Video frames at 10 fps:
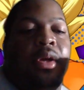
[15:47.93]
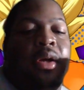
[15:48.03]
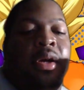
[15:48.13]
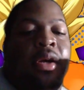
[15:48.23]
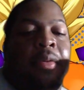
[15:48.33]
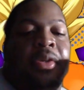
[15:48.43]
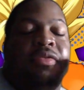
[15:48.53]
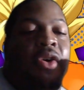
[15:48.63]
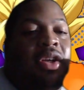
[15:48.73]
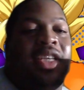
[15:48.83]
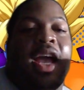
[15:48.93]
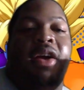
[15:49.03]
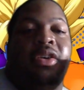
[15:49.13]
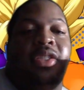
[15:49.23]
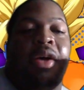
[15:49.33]
Um, as far as
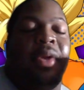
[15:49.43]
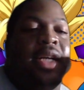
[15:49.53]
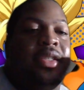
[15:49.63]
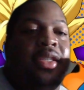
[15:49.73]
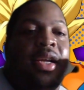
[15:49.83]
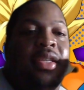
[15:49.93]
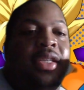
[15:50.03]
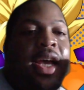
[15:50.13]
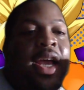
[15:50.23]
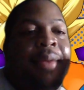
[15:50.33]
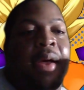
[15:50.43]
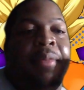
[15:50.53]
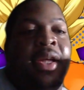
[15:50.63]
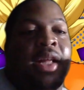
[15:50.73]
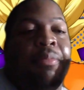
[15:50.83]
characters I would like to see in this game, I
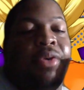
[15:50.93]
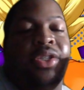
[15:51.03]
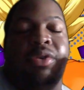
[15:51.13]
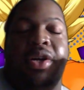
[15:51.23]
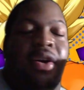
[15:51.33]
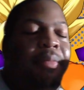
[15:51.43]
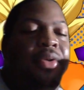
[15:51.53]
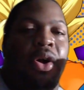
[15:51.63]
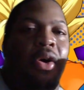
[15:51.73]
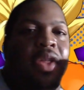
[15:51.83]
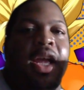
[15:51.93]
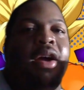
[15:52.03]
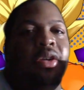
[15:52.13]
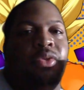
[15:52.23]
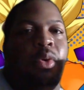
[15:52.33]
mean, I'm pretty sure they're going to put all the characters